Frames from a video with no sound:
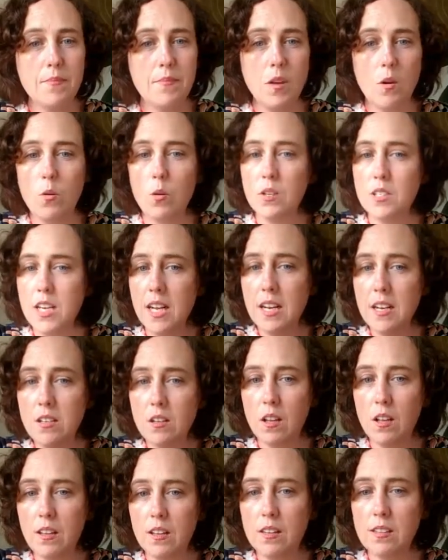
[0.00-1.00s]
or
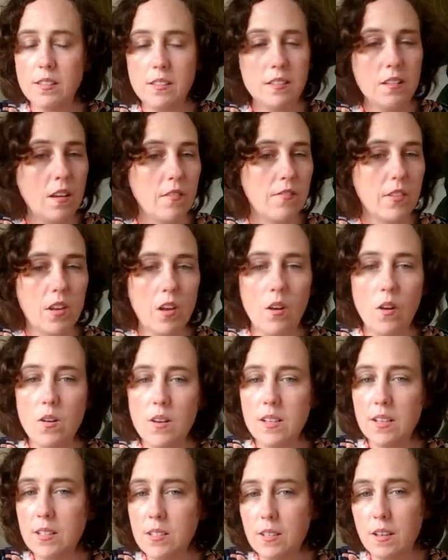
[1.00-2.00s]
$10, if you can
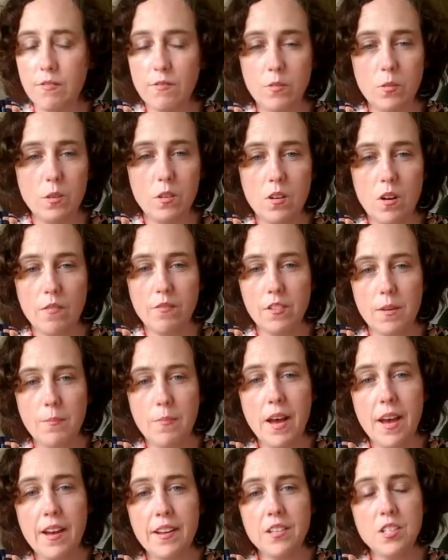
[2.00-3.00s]
only afford not very
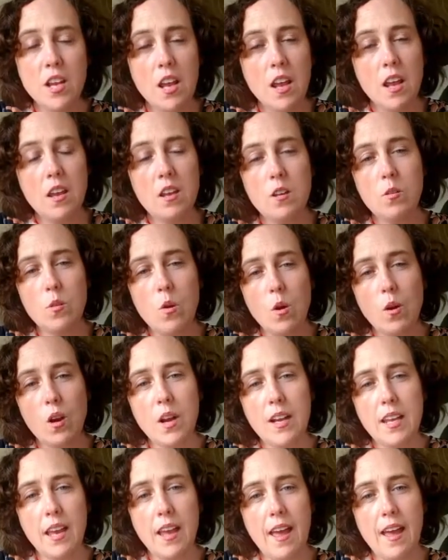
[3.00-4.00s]
much, you're not
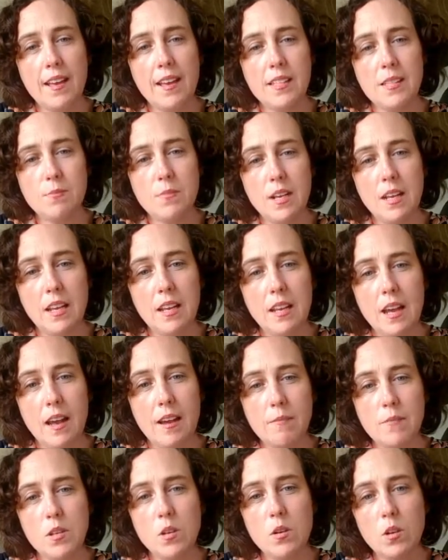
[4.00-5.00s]
going to get as many,
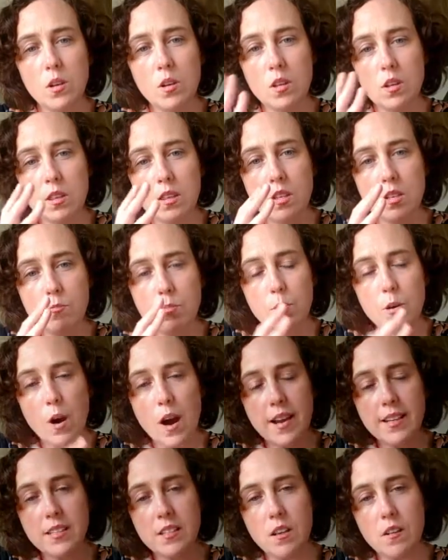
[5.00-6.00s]
the
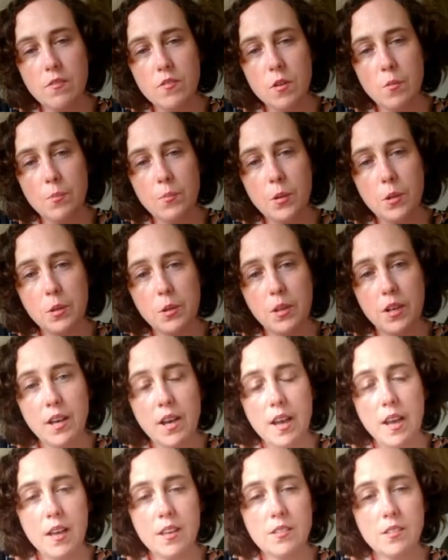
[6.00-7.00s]
price of your book
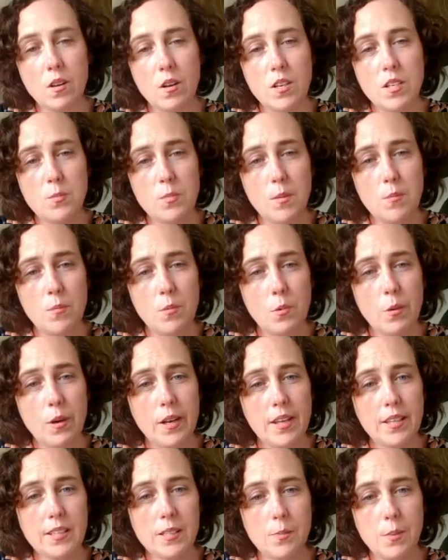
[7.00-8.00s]
is going to be
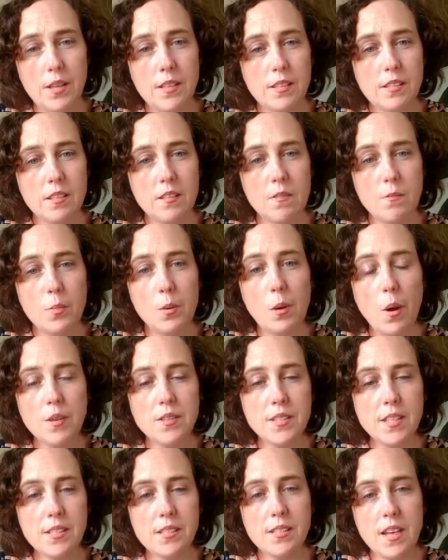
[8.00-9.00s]
more expensive
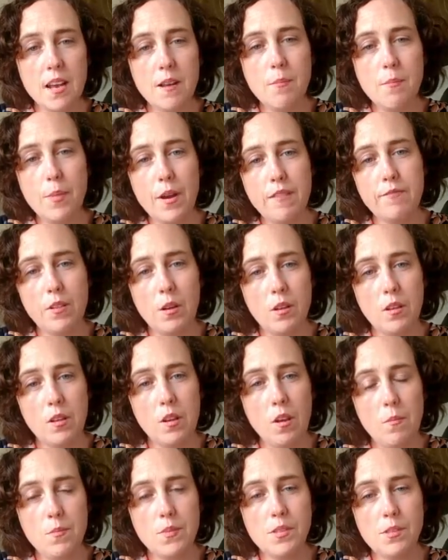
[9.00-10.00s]
because it's done by
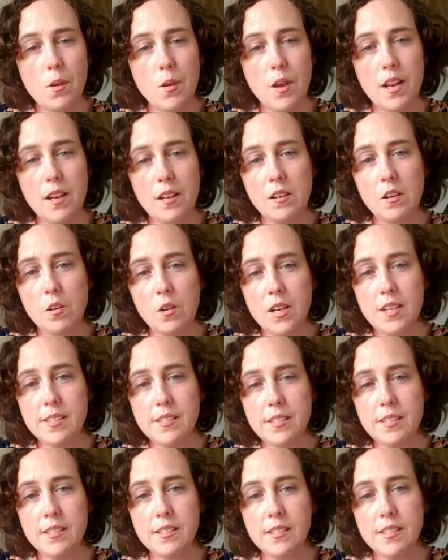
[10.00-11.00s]
volume. So it
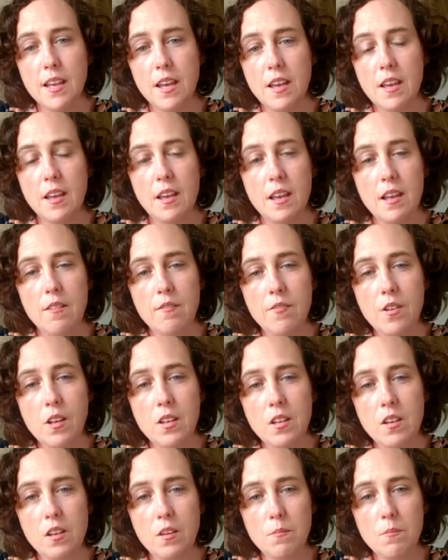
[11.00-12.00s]
increases in
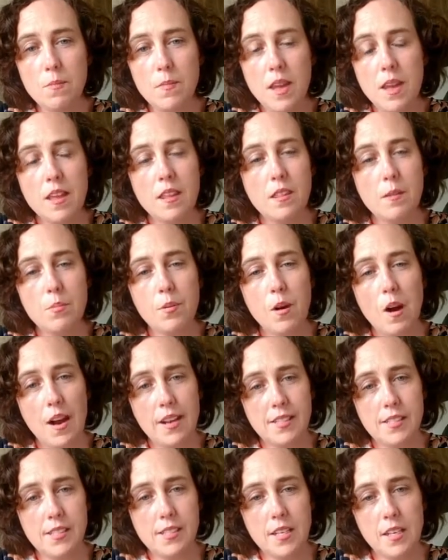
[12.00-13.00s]
volume, the
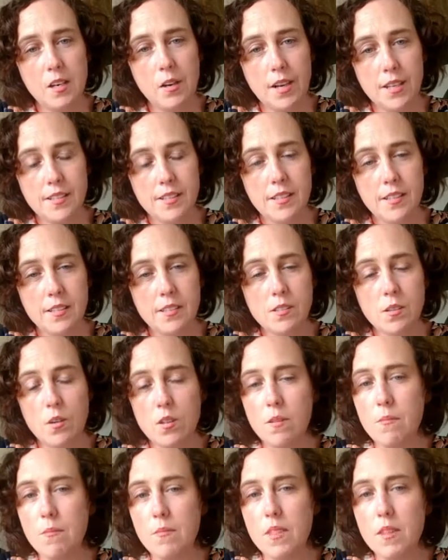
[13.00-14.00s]
price decreases. So
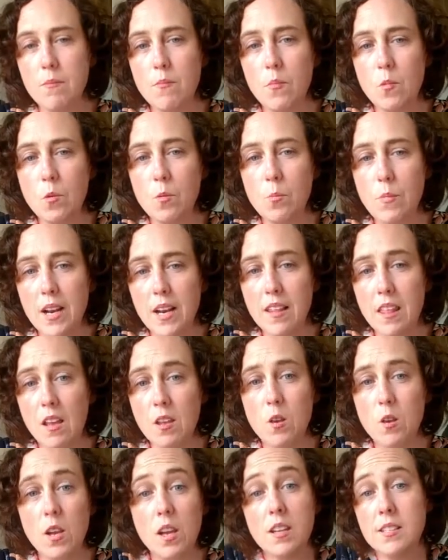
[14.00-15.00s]
the more money that
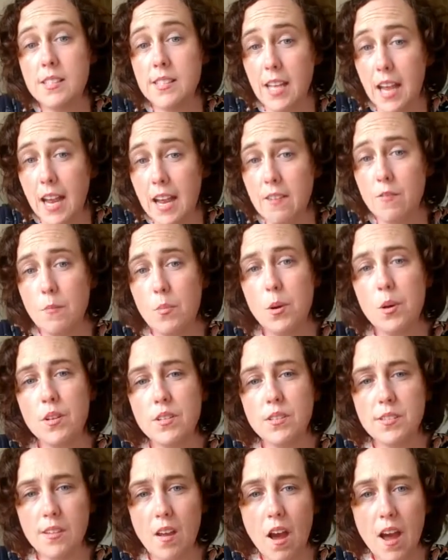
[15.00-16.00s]
you can save and put
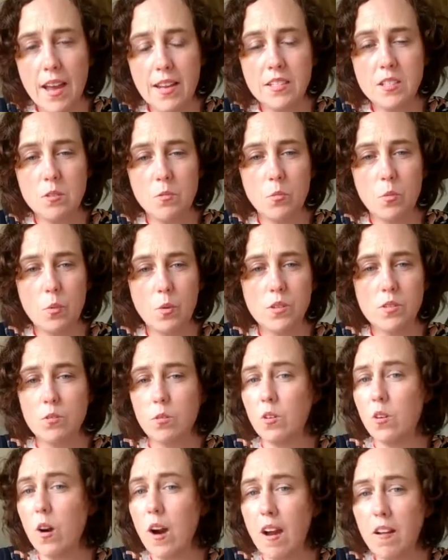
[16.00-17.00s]
aside towards,
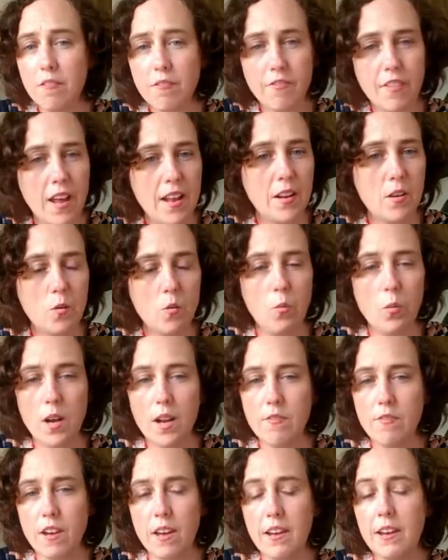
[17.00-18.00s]
or crowdfund or
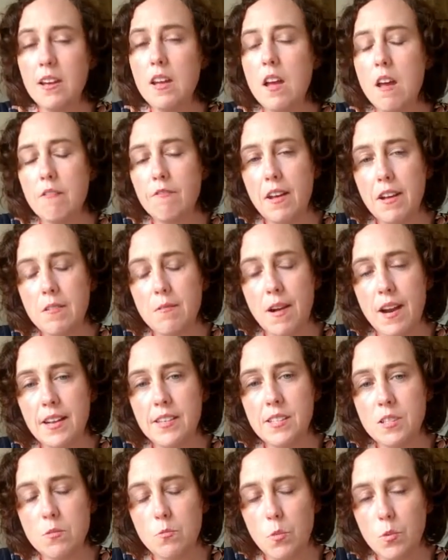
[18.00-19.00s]
whatever,
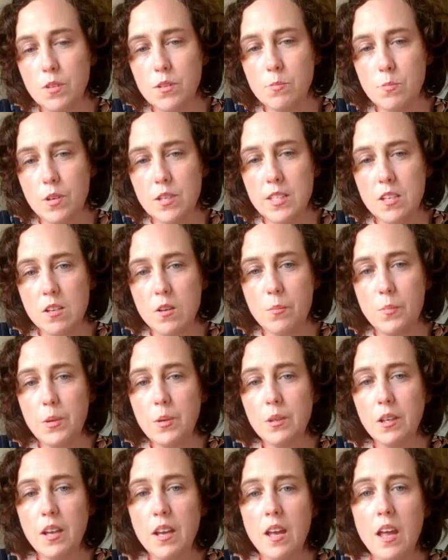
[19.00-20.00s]
fundraise towards printing your
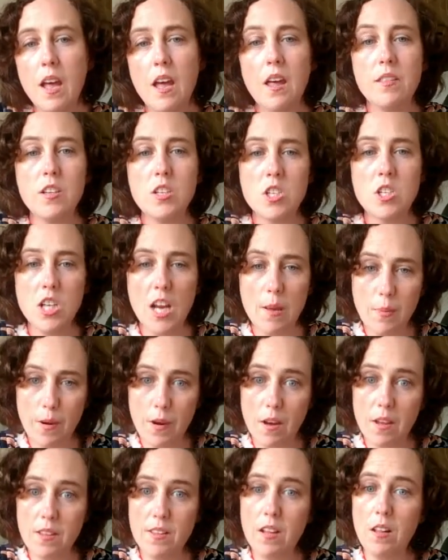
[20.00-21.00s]
book, the cheaper
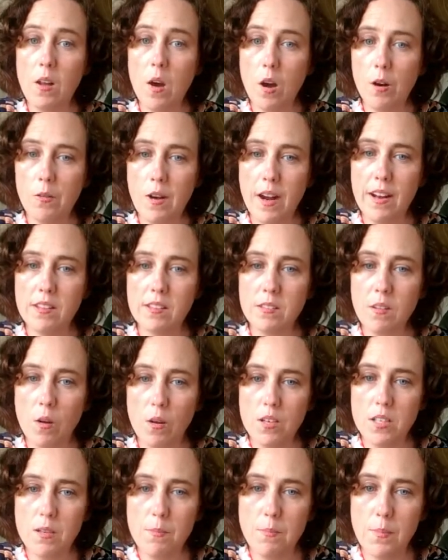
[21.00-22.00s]
in the long run it's
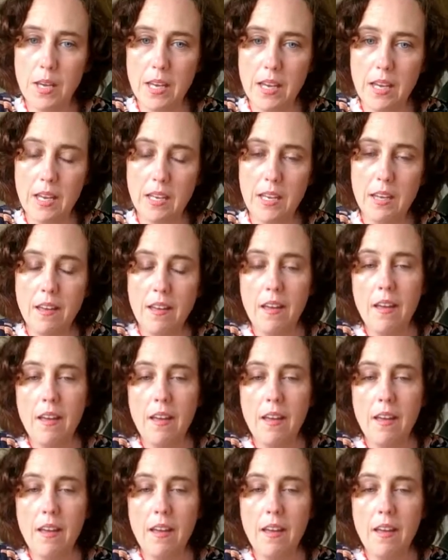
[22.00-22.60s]
going to be.